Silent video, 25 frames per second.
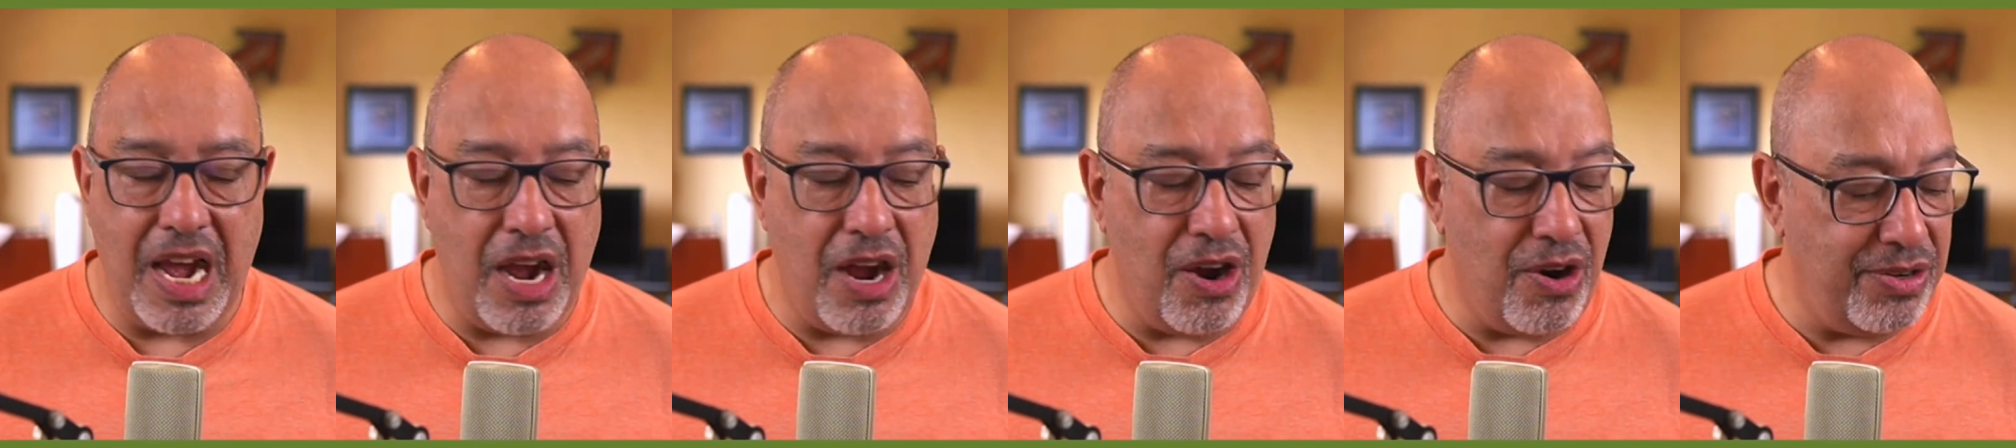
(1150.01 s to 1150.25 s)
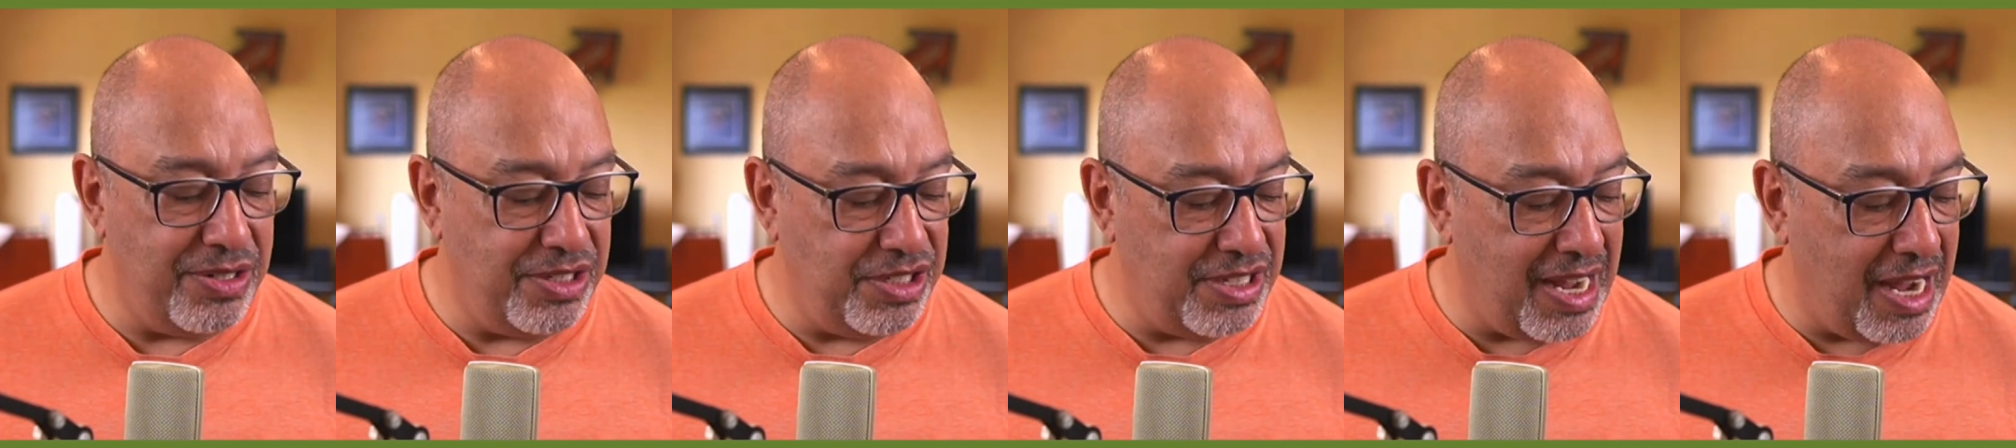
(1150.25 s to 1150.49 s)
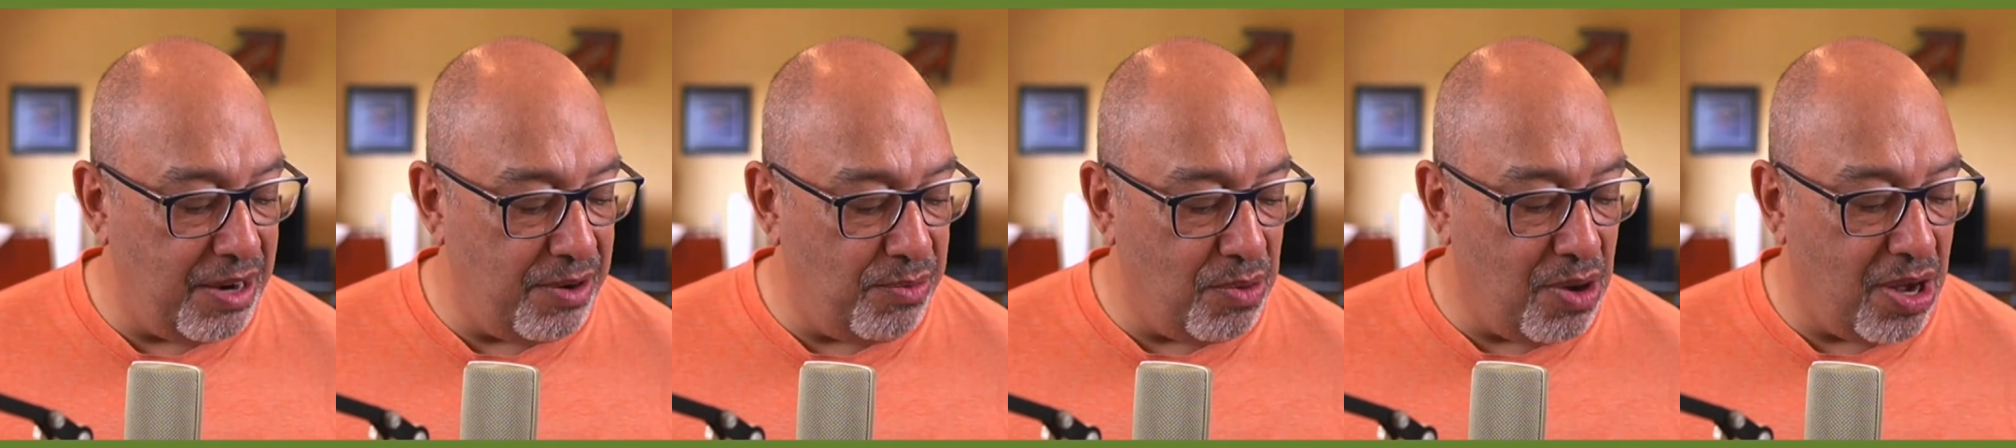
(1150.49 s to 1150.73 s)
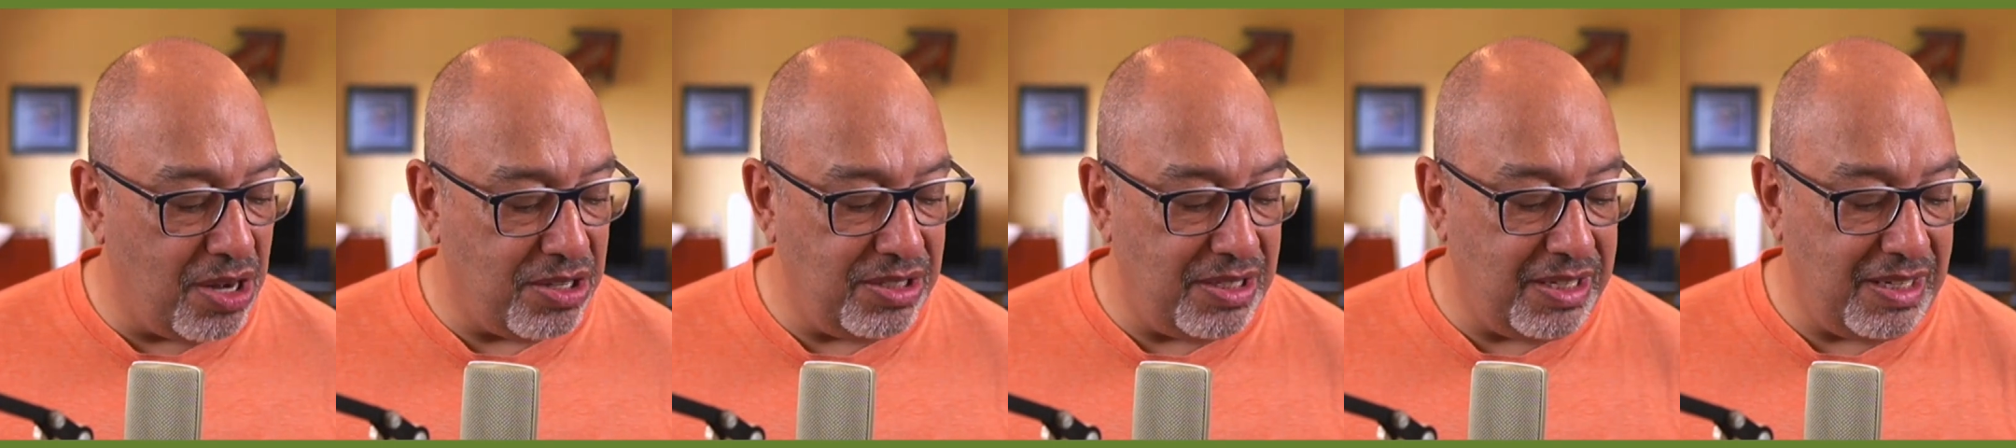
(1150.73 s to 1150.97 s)
our
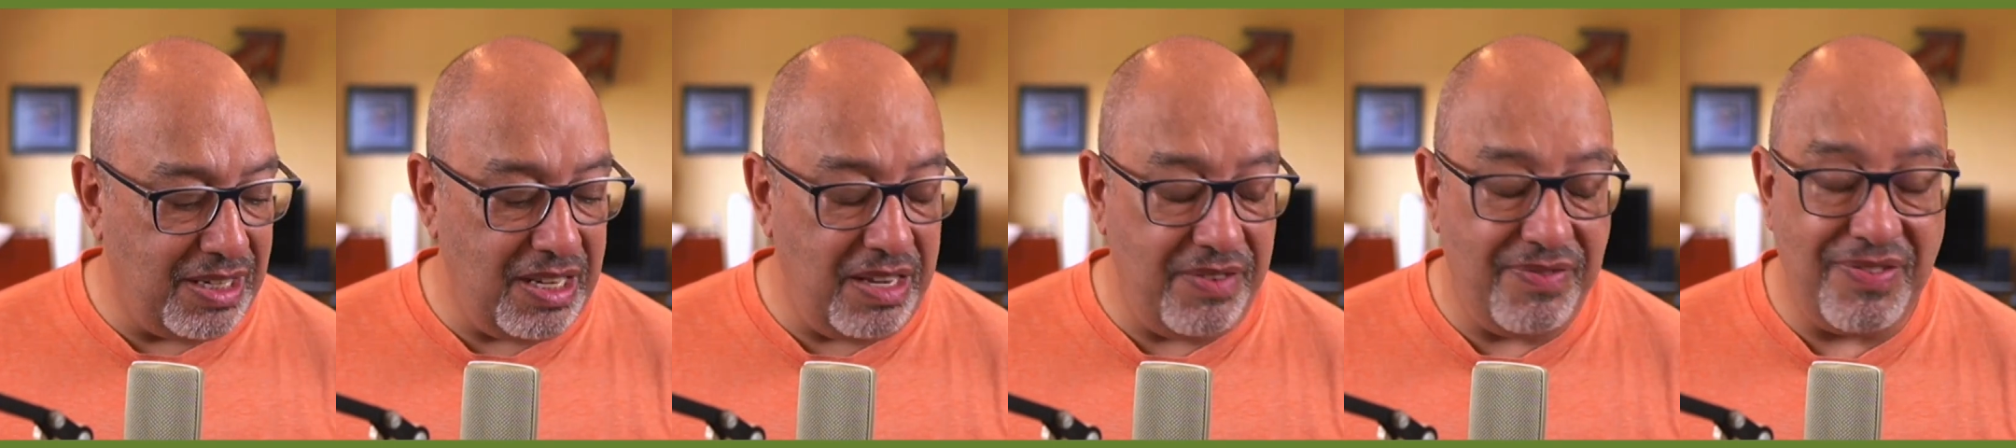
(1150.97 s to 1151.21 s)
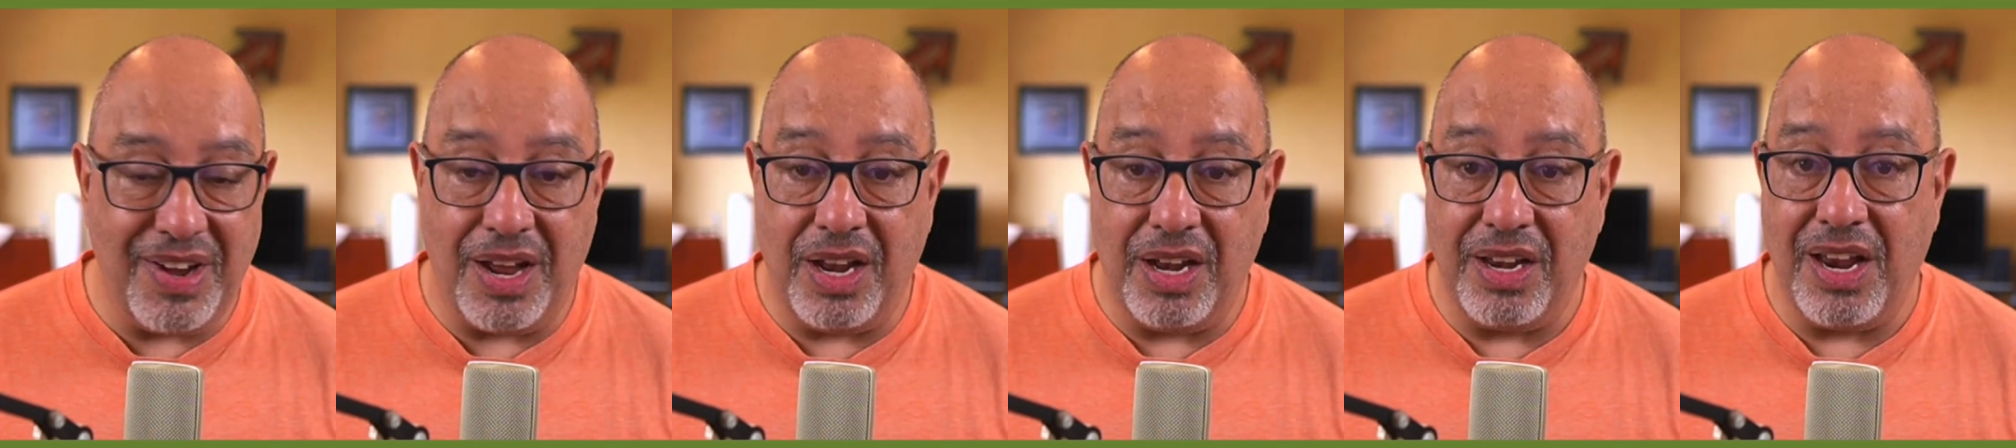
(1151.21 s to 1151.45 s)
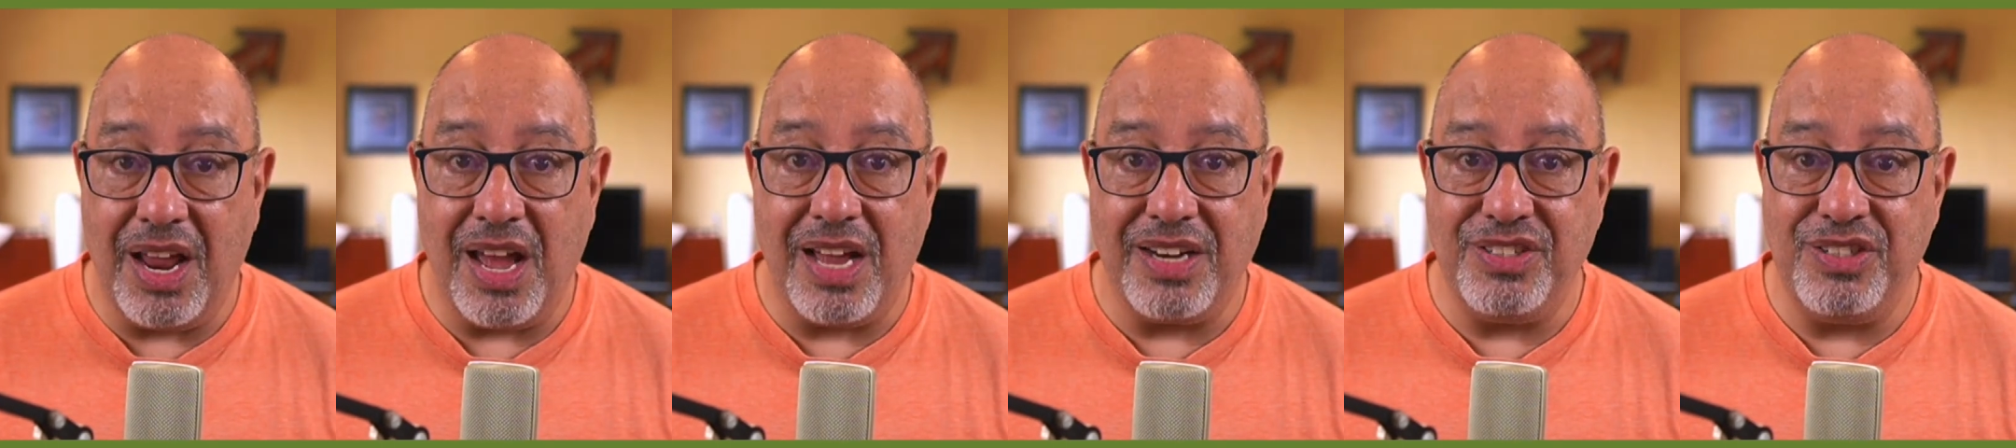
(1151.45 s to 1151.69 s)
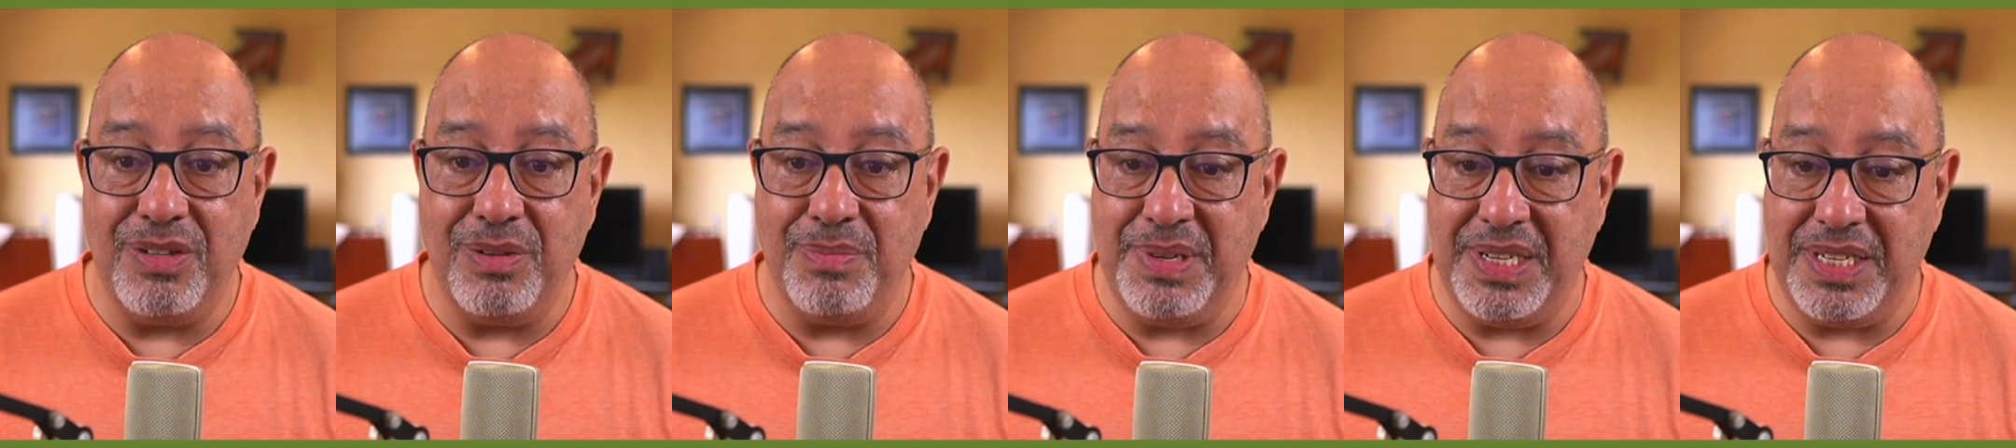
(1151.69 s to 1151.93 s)
sidewalks leave a
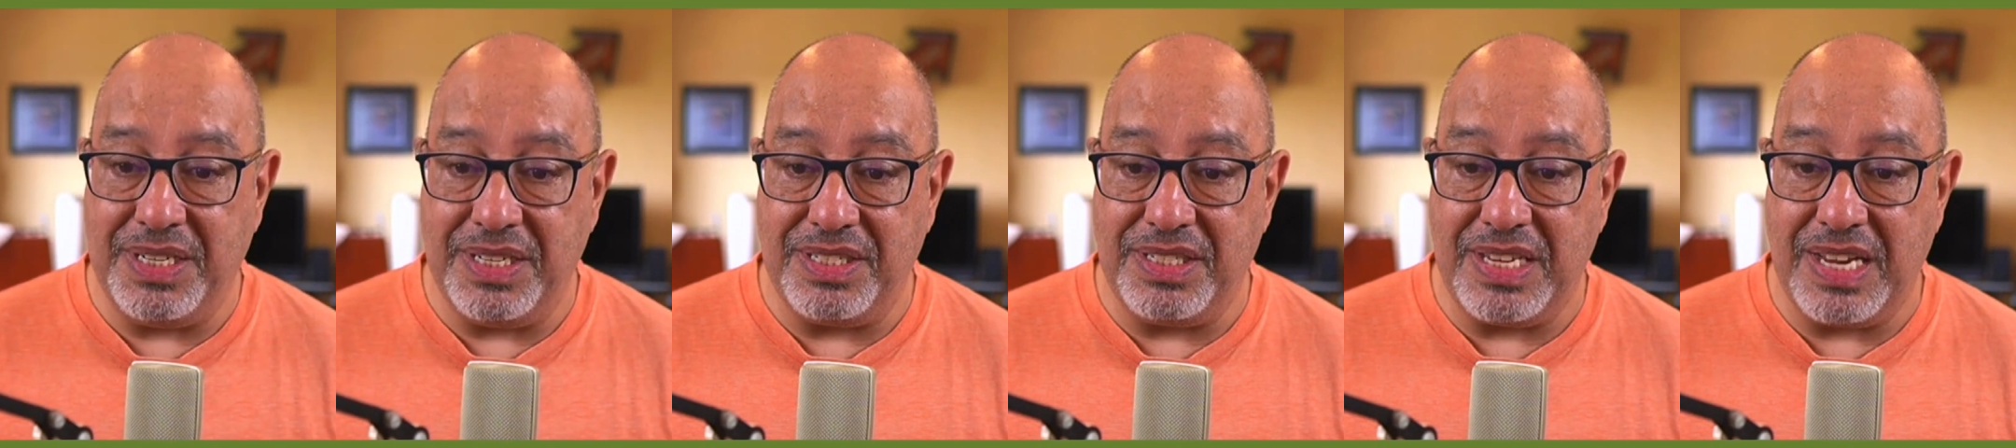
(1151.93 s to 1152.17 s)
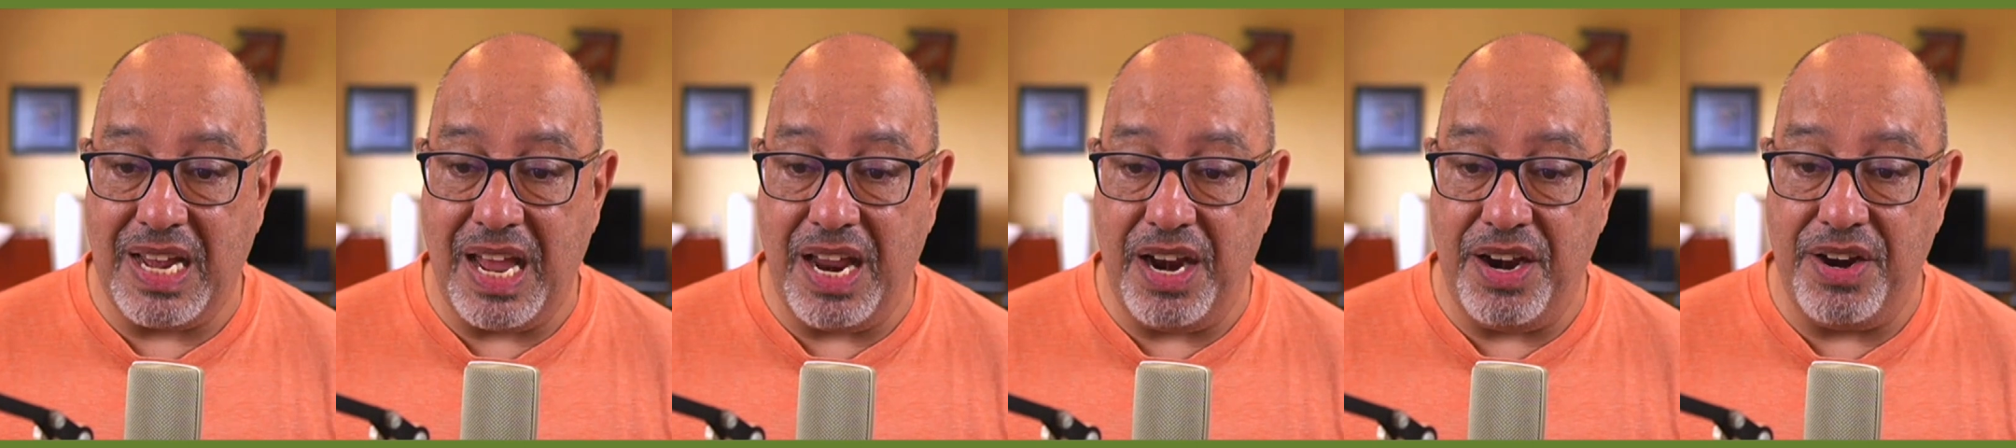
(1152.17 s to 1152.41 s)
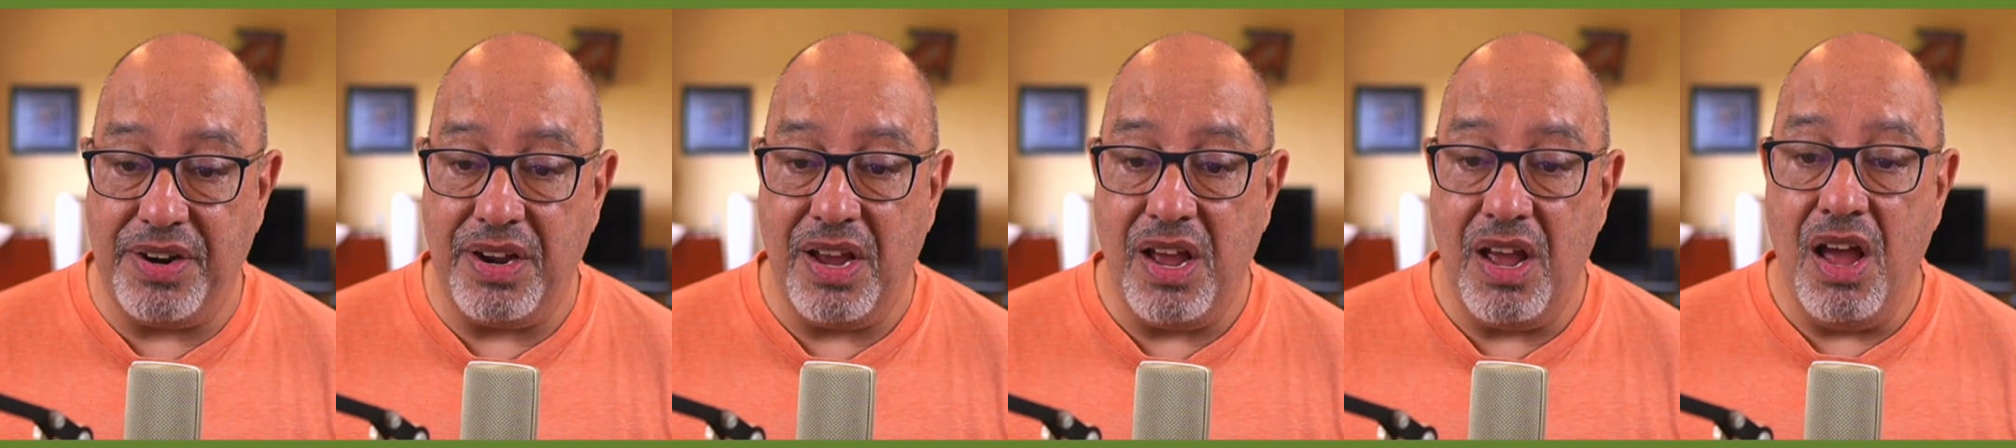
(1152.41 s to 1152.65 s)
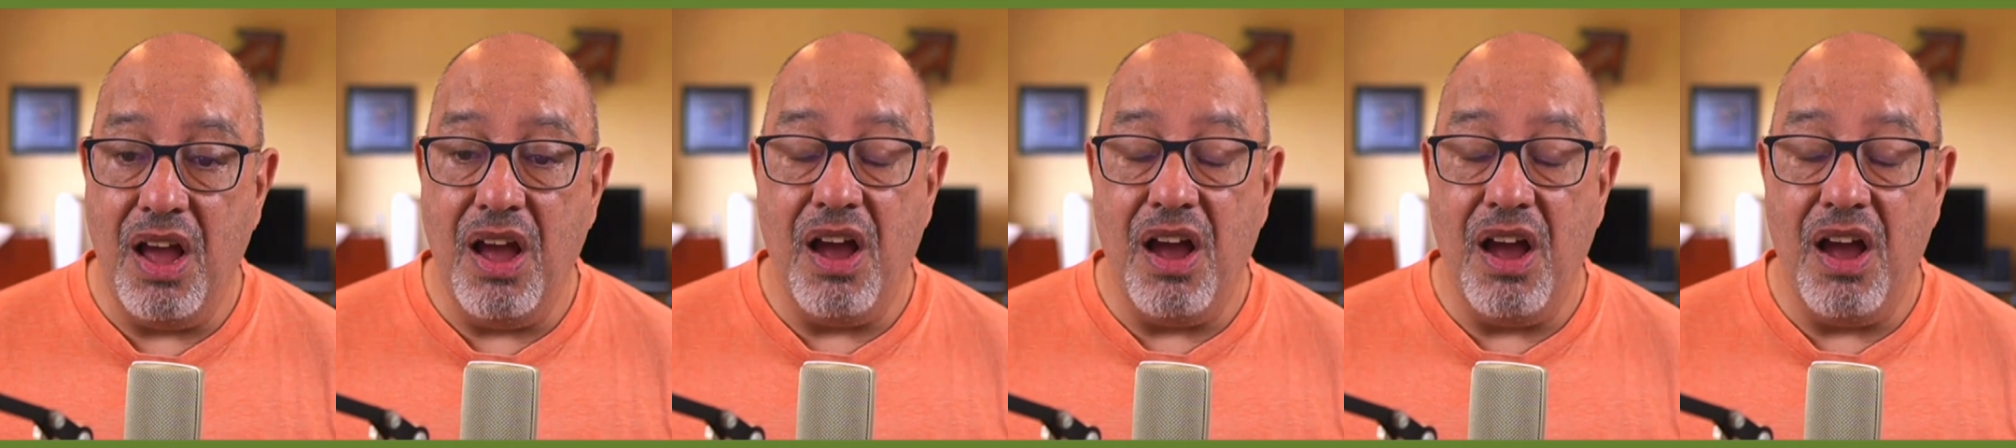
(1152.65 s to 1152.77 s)
lot to be desired.